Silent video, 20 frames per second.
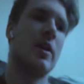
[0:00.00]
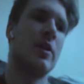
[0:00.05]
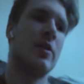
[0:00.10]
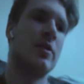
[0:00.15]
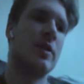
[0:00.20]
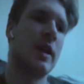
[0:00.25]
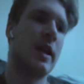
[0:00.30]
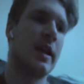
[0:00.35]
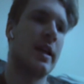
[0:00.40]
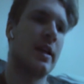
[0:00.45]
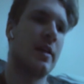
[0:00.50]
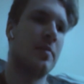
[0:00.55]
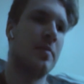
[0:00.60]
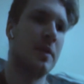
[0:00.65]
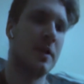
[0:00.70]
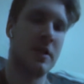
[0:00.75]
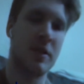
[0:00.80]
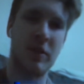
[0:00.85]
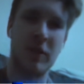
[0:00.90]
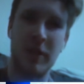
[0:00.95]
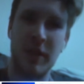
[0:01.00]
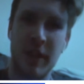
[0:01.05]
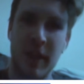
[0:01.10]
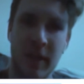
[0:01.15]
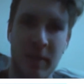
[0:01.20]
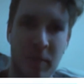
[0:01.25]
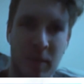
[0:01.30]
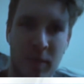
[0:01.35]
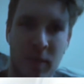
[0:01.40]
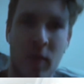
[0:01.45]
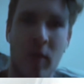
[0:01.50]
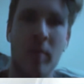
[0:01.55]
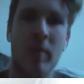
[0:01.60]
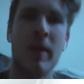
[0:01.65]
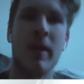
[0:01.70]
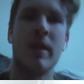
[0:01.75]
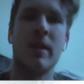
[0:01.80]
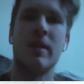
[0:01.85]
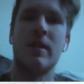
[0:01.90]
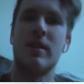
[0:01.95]
You take musical theater
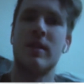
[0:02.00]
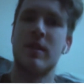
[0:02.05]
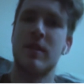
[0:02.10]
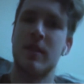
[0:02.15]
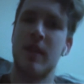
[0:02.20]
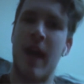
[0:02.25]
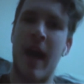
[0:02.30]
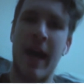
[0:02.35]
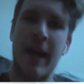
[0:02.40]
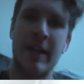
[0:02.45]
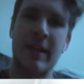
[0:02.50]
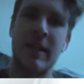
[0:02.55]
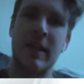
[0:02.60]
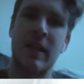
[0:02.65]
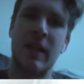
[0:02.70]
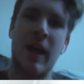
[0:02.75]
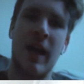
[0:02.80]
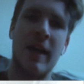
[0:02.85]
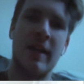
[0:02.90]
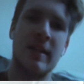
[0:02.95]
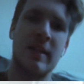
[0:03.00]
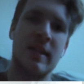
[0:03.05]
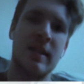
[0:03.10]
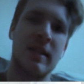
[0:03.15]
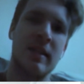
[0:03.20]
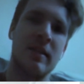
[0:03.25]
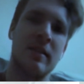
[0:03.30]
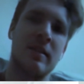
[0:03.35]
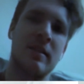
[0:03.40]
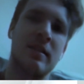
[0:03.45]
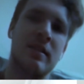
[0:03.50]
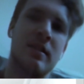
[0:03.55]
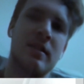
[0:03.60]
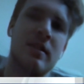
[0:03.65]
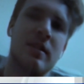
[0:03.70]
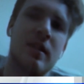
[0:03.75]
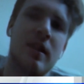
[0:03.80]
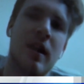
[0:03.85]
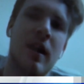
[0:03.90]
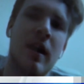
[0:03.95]
performance, acting
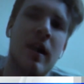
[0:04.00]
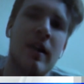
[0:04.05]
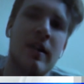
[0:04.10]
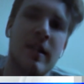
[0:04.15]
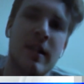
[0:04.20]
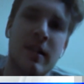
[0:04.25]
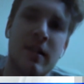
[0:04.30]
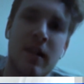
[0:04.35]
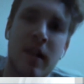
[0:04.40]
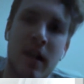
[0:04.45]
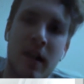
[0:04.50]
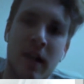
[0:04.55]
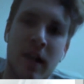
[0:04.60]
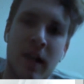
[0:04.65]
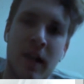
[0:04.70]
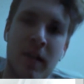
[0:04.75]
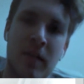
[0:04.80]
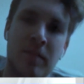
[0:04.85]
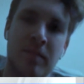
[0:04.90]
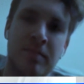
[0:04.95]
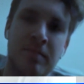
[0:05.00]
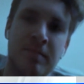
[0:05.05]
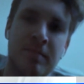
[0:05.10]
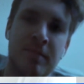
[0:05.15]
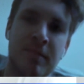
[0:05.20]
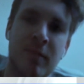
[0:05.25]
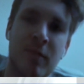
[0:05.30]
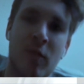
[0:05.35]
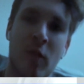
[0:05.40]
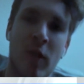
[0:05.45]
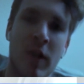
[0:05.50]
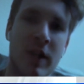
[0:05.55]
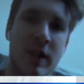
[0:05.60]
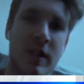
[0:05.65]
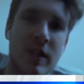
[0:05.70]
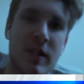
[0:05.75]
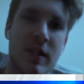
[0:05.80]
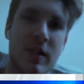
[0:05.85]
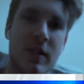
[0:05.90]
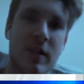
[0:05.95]
classes, uh, um,
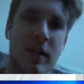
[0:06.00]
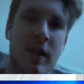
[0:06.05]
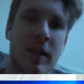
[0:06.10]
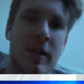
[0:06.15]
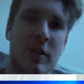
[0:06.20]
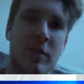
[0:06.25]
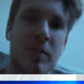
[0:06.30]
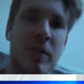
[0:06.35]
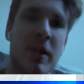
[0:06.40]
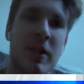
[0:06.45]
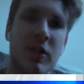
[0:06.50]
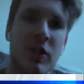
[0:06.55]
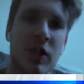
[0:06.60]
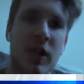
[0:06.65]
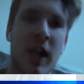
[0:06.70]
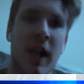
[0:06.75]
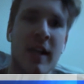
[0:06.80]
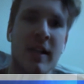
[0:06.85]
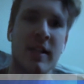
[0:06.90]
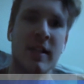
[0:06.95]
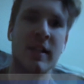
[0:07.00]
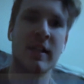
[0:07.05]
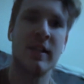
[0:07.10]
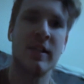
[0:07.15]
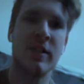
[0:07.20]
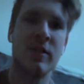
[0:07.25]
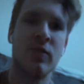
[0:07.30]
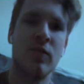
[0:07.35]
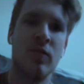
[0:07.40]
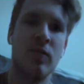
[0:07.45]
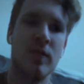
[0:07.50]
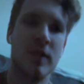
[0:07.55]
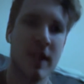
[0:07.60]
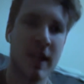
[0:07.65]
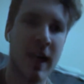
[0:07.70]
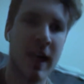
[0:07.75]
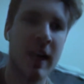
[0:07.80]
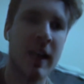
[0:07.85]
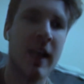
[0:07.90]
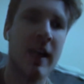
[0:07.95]
voice and speech classes,
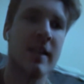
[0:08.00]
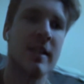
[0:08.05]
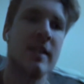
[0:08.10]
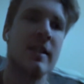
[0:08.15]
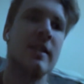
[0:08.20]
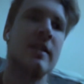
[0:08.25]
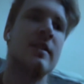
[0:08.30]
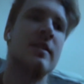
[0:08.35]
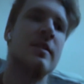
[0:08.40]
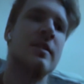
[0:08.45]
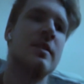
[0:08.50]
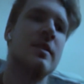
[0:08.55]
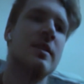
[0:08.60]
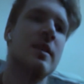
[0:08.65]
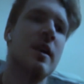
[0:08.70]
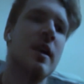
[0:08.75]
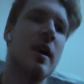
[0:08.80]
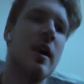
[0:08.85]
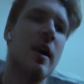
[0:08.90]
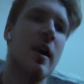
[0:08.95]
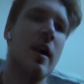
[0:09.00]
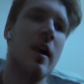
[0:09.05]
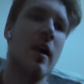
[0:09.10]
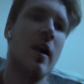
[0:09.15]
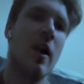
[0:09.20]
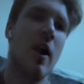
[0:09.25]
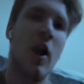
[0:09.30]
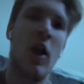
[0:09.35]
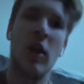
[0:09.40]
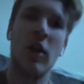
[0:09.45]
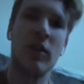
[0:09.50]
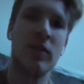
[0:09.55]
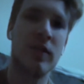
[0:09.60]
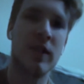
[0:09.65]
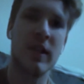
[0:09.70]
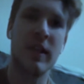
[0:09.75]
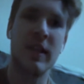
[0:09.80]
singing lessons, all of